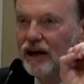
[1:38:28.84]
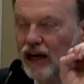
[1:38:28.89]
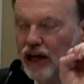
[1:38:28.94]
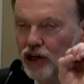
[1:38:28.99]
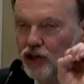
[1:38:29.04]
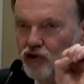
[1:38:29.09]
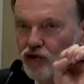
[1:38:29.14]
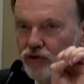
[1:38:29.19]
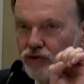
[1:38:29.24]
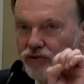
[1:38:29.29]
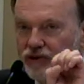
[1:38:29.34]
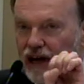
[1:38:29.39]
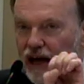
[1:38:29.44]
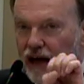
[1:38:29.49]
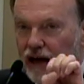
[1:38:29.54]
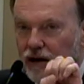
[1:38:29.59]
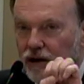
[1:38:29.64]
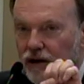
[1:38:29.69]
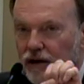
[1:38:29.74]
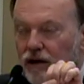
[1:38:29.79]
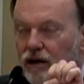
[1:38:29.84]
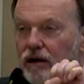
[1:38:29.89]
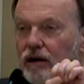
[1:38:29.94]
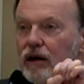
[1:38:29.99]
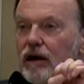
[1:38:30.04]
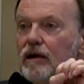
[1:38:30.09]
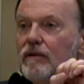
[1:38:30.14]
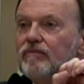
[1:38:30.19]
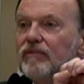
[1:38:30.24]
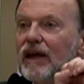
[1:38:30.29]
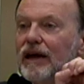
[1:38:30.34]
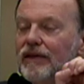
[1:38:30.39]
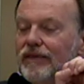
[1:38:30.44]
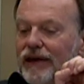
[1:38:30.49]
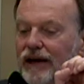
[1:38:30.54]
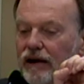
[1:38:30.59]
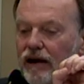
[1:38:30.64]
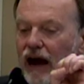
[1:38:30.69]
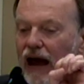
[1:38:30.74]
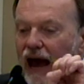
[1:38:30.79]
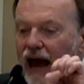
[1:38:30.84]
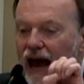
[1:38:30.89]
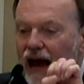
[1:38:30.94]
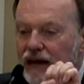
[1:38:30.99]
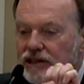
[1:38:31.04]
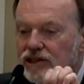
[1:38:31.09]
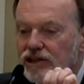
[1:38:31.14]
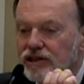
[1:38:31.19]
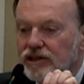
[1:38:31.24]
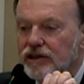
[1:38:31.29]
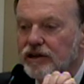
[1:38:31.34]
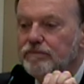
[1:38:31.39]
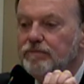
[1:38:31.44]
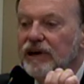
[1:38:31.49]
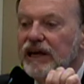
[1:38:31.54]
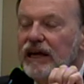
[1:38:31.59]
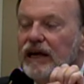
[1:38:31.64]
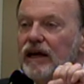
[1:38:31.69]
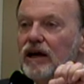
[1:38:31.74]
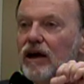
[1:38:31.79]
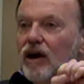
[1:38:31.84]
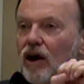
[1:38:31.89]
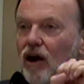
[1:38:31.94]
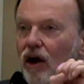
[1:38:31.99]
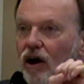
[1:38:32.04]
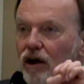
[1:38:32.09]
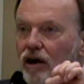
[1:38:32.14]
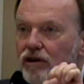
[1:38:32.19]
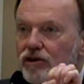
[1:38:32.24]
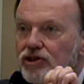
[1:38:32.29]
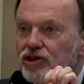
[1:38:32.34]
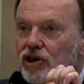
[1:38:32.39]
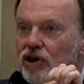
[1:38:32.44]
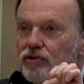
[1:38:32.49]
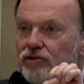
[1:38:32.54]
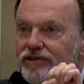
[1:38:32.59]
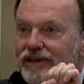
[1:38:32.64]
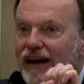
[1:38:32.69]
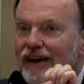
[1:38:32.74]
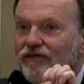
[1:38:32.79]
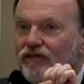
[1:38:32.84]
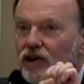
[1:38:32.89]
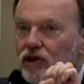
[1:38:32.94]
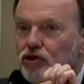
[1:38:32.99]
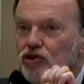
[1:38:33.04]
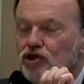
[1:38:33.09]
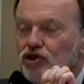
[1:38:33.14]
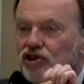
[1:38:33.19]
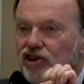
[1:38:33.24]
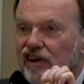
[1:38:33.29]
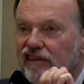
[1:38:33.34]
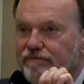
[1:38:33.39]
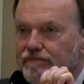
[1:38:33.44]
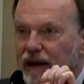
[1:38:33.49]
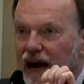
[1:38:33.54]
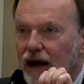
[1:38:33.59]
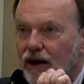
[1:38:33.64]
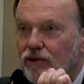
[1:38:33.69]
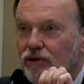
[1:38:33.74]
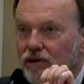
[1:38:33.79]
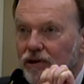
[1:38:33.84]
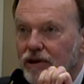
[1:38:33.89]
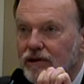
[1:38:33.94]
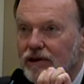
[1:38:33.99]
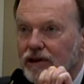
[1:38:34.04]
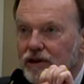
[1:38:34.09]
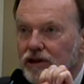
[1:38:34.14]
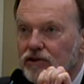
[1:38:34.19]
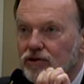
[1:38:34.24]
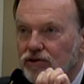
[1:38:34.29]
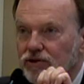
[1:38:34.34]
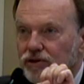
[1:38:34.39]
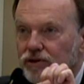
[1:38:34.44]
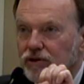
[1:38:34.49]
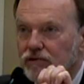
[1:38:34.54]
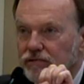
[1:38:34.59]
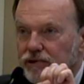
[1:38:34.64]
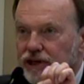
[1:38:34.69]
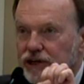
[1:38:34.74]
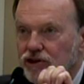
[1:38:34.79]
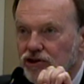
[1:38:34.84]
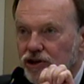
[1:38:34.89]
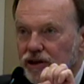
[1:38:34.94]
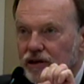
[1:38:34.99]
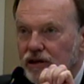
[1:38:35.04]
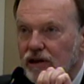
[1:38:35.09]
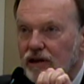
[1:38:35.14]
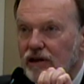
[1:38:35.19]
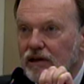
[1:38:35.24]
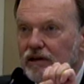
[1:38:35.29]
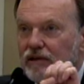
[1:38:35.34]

a true dialogue. There has to be also devolution of power to the region.